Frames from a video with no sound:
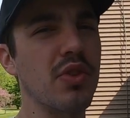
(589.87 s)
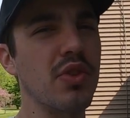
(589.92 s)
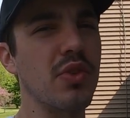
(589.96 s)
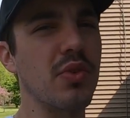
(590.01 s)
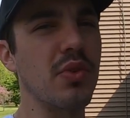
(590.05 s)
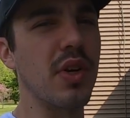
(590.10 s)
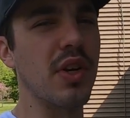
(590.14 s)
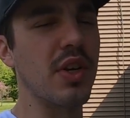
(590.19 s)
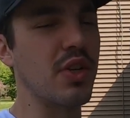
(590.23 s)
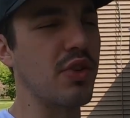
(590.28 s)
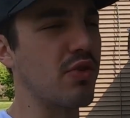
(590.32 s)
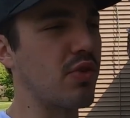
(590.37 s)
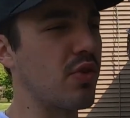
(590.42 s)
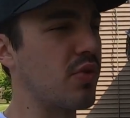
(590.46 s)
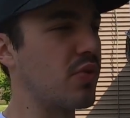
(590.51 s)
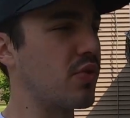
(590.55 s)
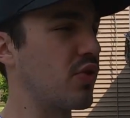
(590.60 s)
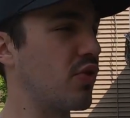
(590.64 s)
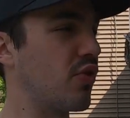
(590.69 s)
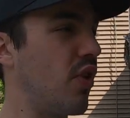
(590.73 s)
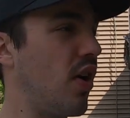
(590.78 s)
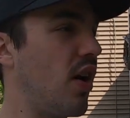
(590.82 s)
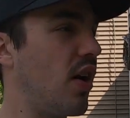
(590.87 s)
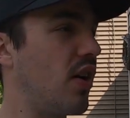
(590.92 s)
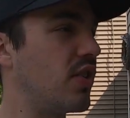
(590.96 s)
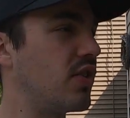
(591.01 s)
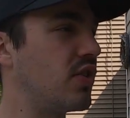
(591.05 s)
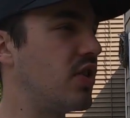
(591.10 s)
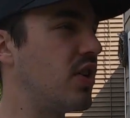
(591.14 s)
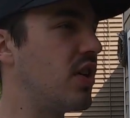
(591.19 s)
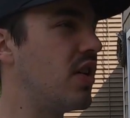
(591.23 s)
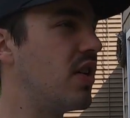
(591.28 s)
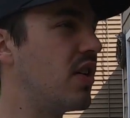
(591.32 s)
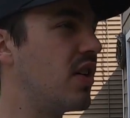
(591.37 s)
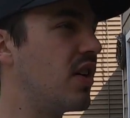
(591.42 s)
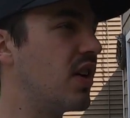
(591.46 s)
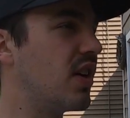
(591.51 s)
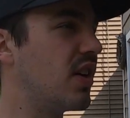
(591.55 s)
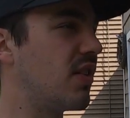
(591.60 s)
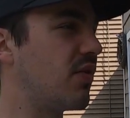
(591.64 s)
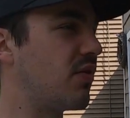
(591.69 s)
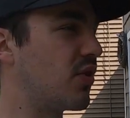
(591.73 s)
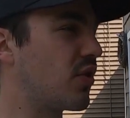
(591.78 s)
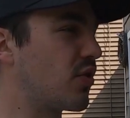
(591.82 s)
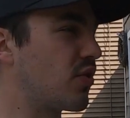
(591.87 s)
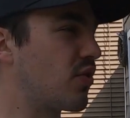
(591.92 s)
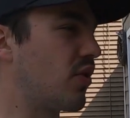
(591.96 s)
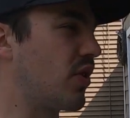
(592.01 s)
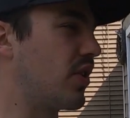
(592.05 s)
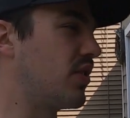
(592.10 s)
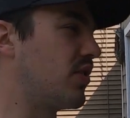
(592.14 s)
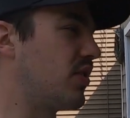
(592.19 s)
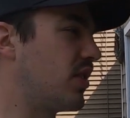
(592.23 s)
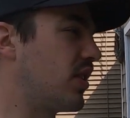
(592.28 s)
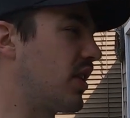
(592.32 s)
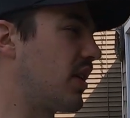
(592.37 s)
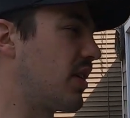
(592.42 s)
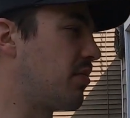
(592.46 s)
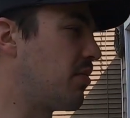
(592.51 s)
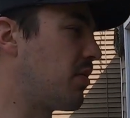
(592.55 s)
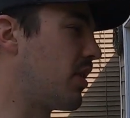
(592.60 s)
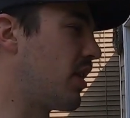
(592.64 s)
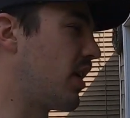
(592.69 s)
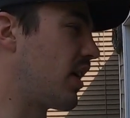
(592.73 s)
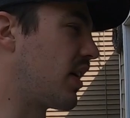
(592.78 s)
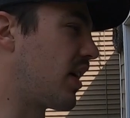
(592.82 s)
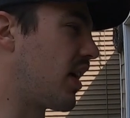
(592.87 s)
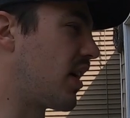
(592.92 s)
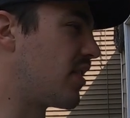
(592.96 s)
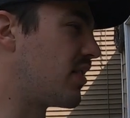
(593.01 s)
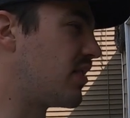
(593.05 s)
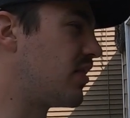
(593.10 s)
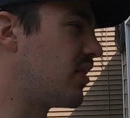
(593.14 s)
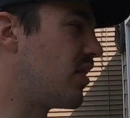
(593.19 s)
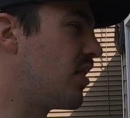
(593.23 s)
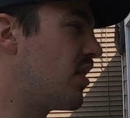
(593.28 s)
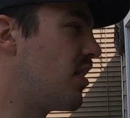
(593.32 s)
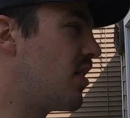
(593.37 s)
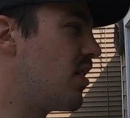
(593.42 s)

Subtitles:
to do it in your own garage if you're crazy like me, I guess,